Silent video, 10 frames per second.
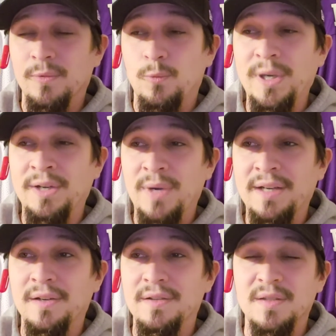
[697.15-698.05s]
winning
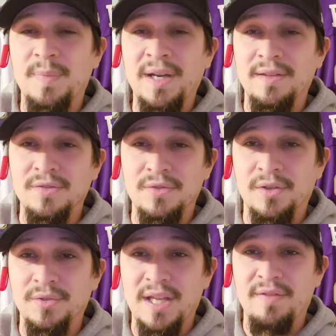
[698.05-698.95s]
record despite the
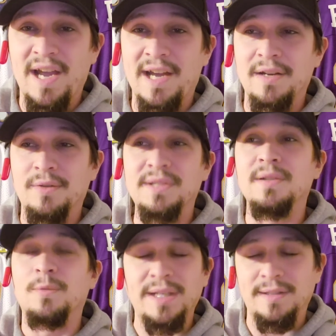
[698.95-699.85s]
struggles they've had in
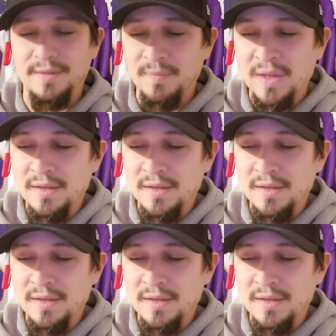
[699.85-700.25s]
recent weeks.